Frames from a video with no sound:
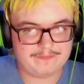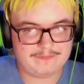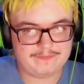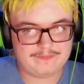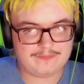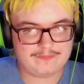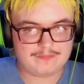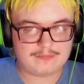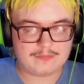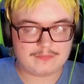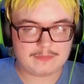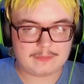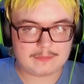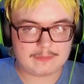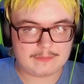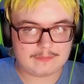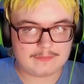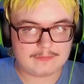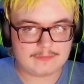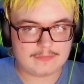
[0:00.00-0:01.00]
He knows how to get
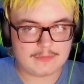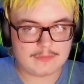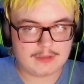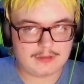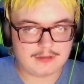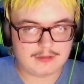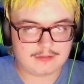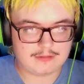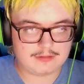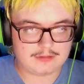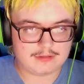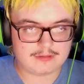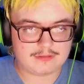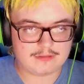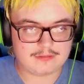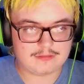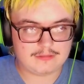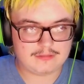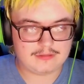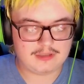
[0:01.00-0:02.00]
there. No, he
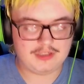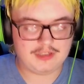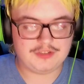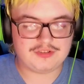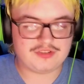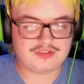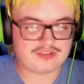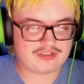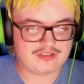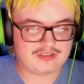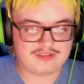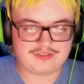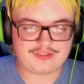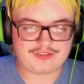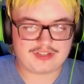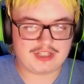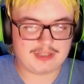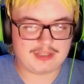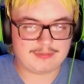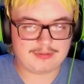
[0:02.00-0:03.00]
doesn't. He's just gonna
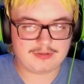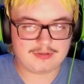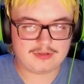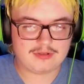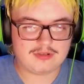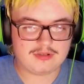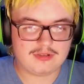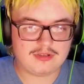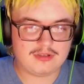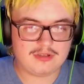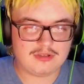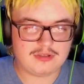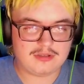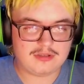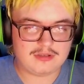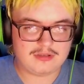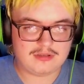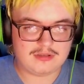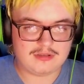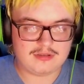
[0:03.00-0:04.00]
escape. Yeah, I
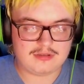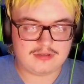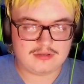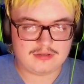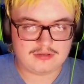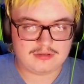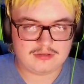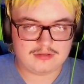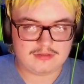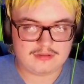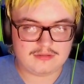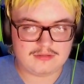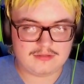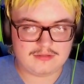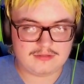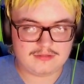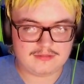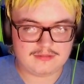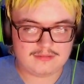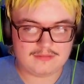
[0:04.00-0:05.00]
got a big birthday
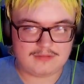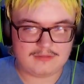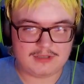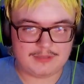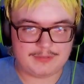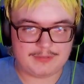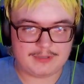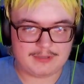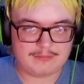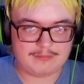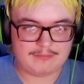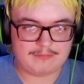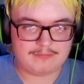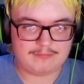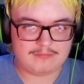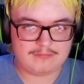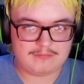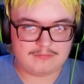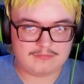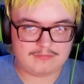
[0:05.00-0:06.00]
blowout. What about?
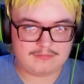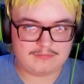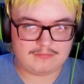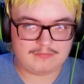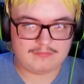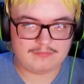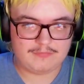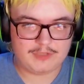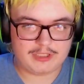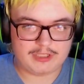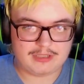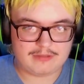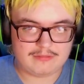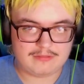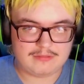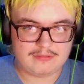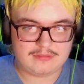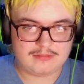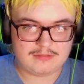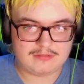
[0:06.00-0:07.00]
No.
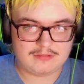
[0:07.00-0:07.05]
I'm down.